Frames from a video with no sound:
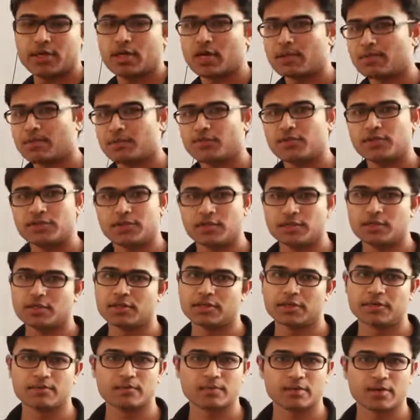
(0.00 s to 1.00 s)
come up with any
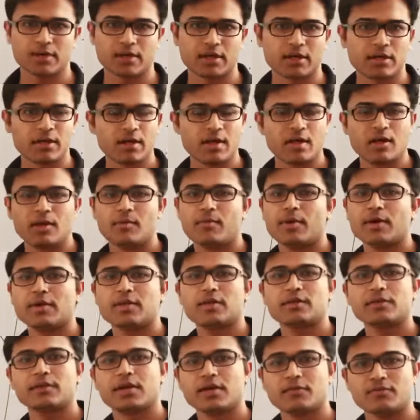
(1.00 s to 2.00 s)
name, right, but
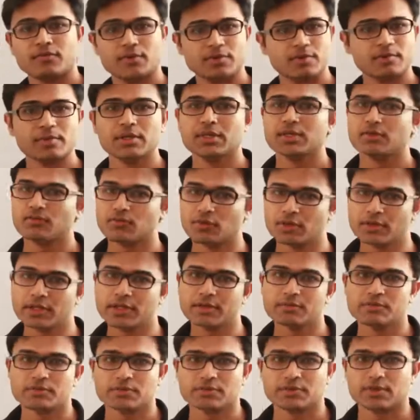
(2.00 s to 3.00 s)
then come with meaningful
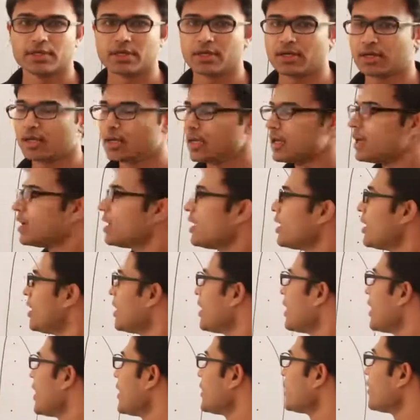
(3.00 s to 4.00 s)
names, right?
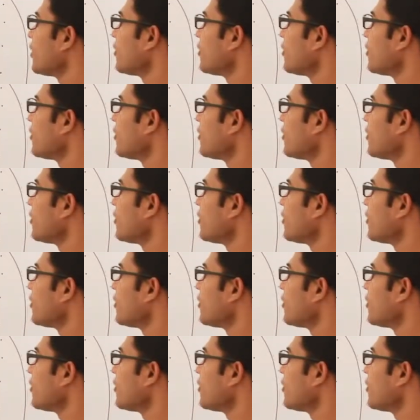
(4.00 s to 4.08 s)
And